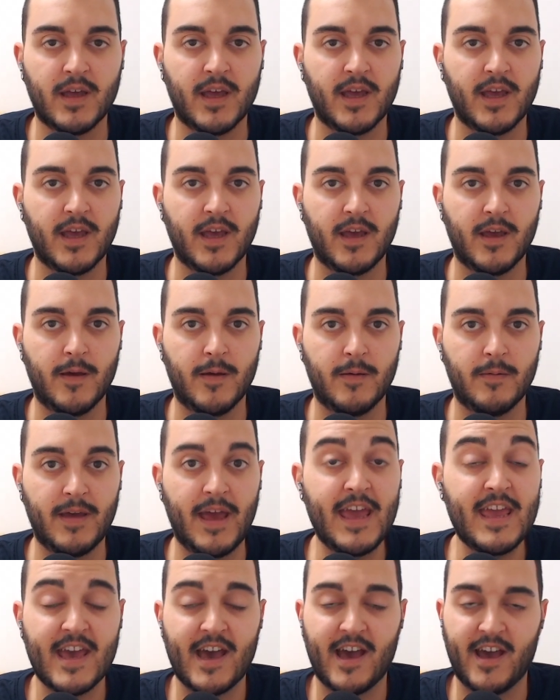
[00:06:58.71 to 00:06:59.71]

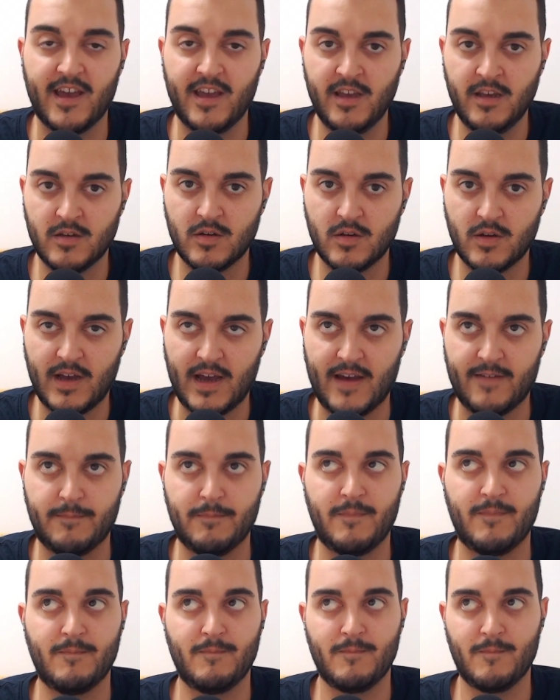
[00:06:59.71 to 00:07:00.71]
AI
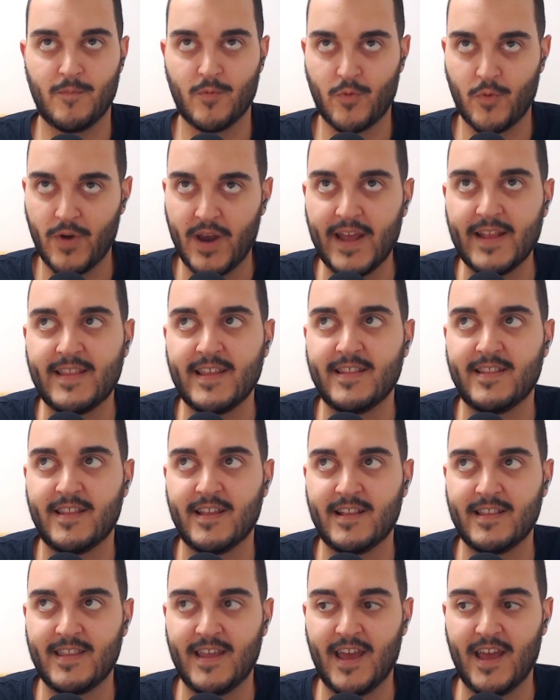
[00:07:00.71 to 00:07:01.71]
have created
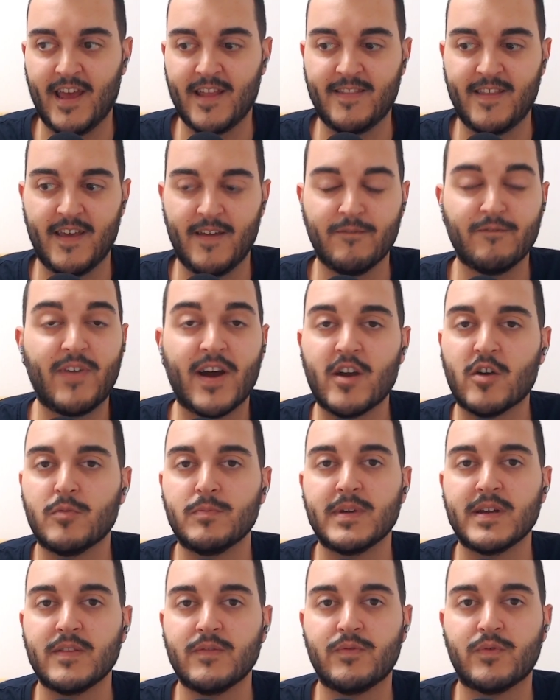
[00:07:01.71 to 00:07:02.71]
the
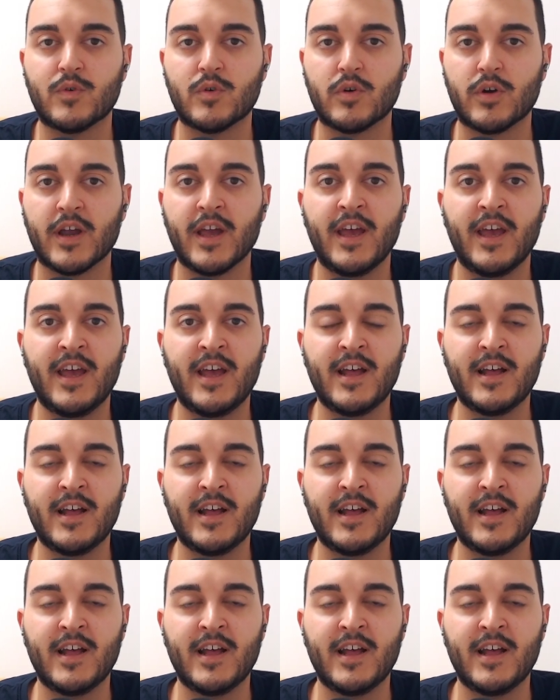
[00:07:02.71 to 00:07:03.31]
environment for